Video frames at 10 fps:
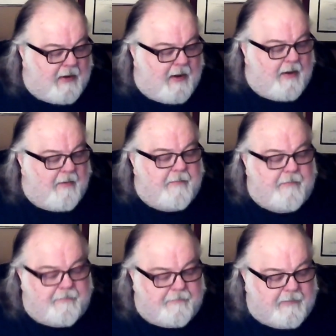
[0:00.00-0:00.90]
Um,
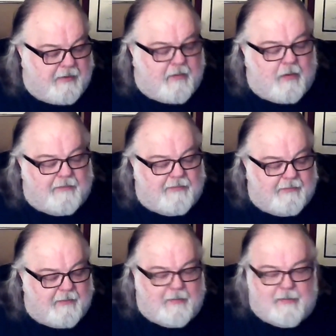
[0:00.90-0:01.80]
you know, of
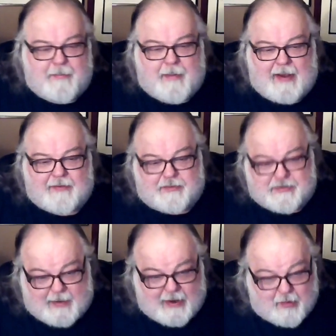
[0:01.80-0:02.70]
course, I'm going to be biased
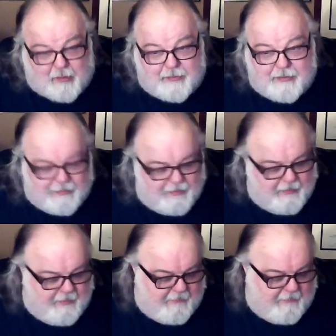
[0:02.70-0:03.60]
towards my own,
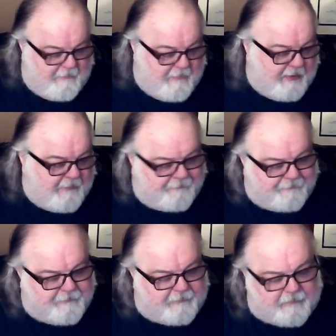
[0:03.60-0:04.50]
but
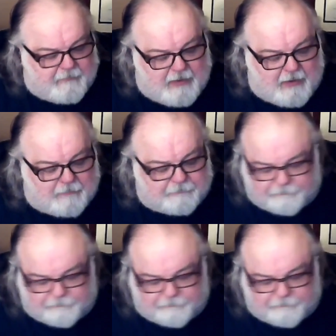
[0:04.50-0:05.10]
you know.